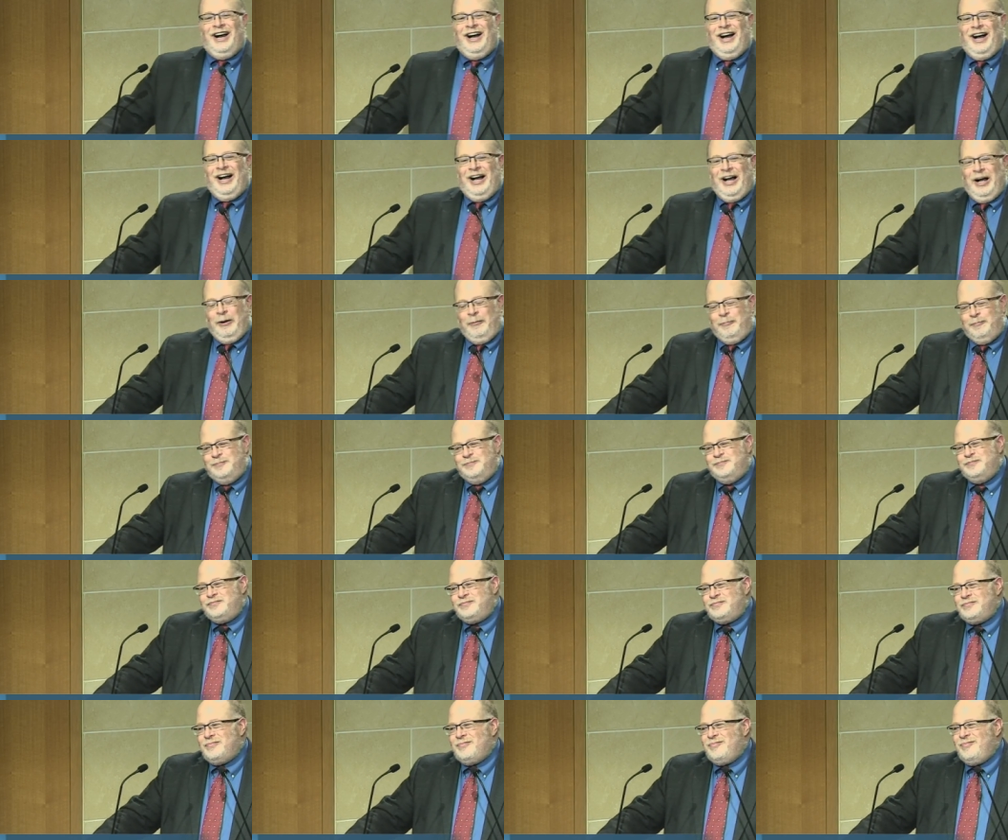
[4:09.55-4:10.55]

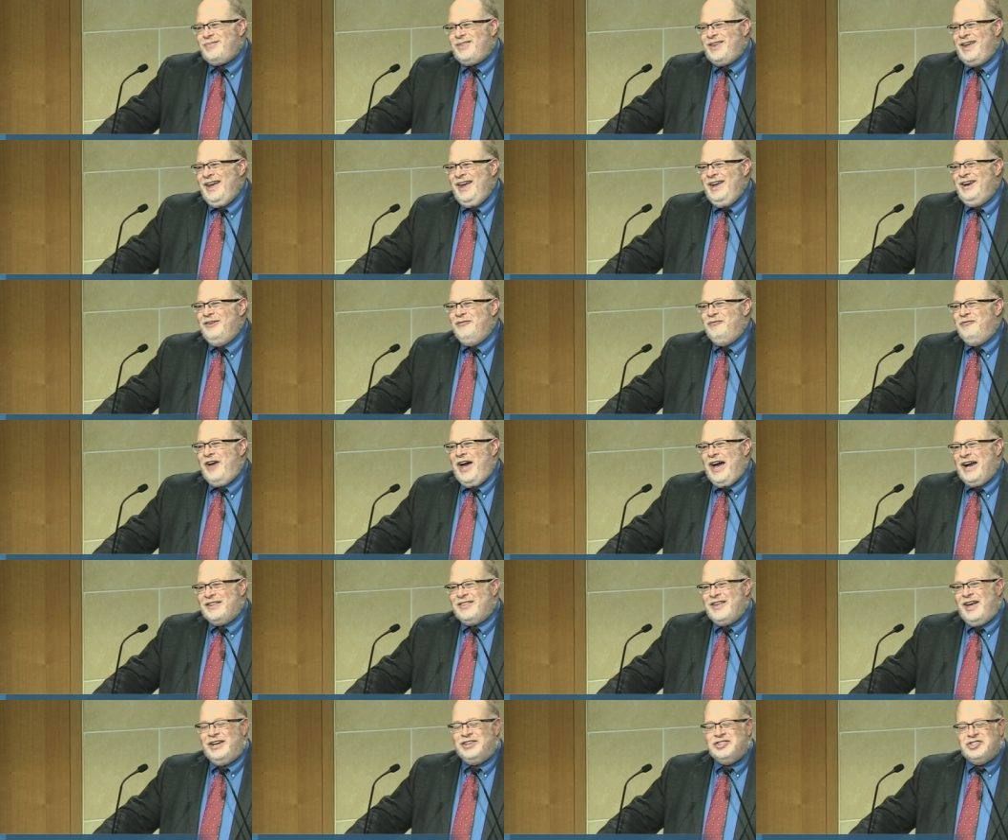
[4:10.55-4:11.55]
And in
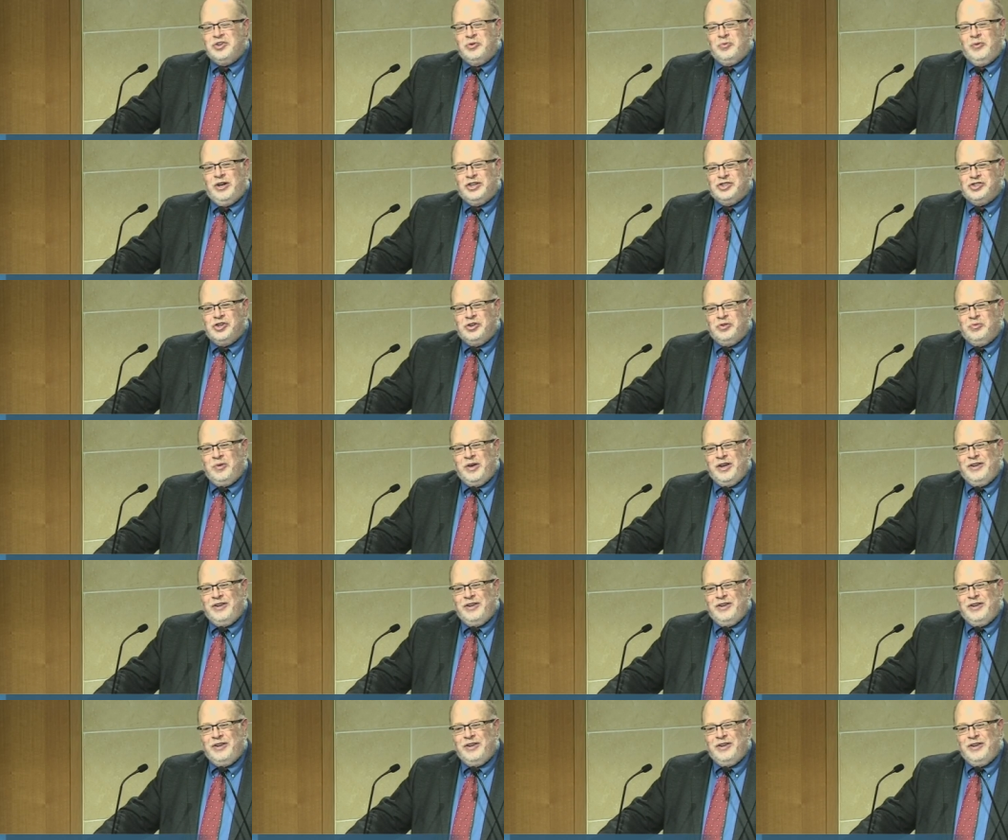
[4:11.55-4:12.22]
fact, thanks to Richard,